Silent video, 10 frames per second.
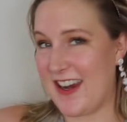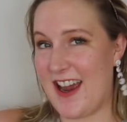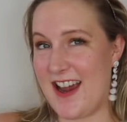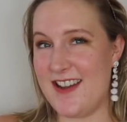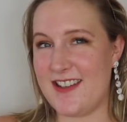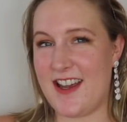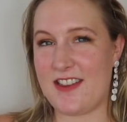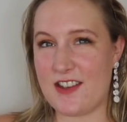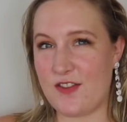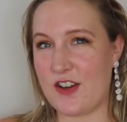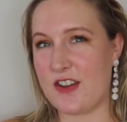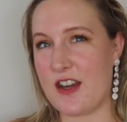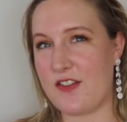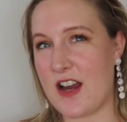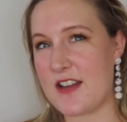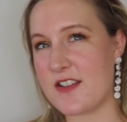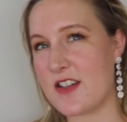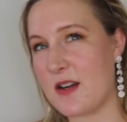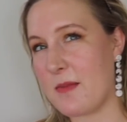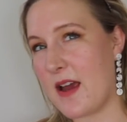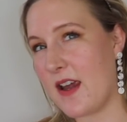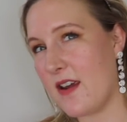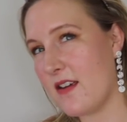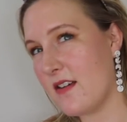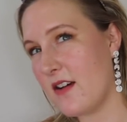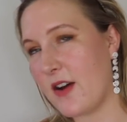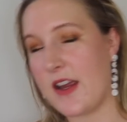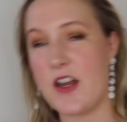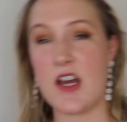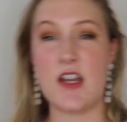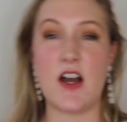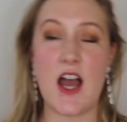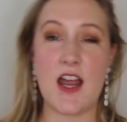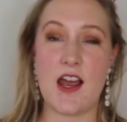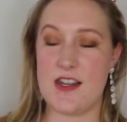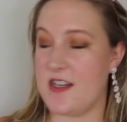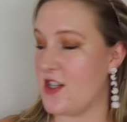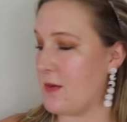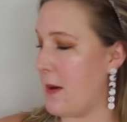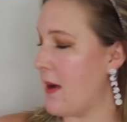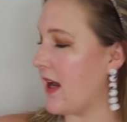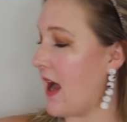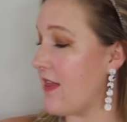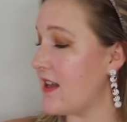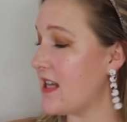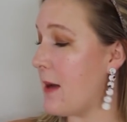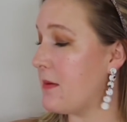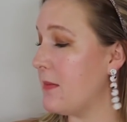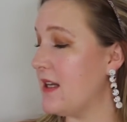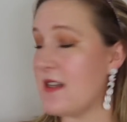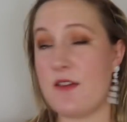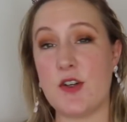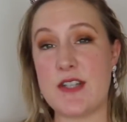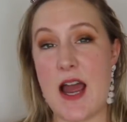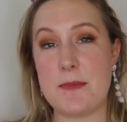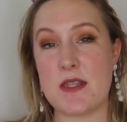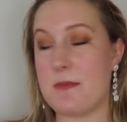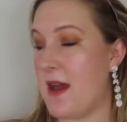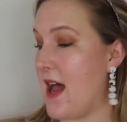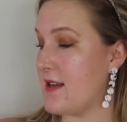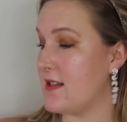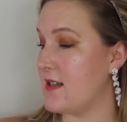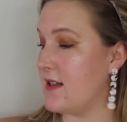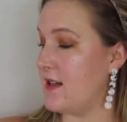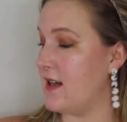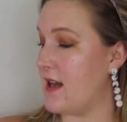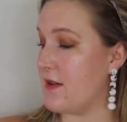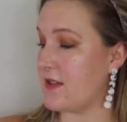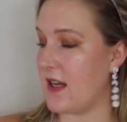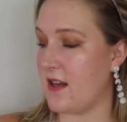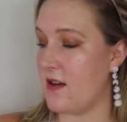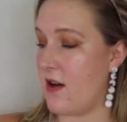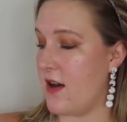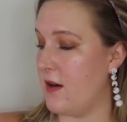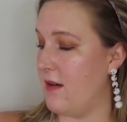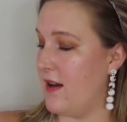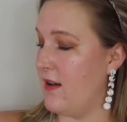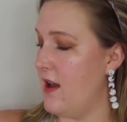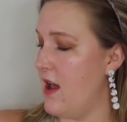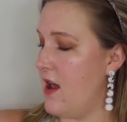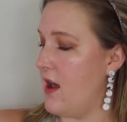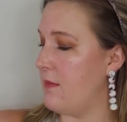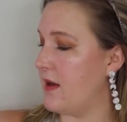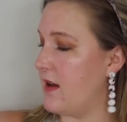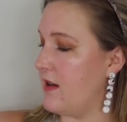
I just got this fear that I forgot to turn my, okay good, no, I, I did turn my mic on. That's happened to me several times in the past, and I was like, no, I don't want, but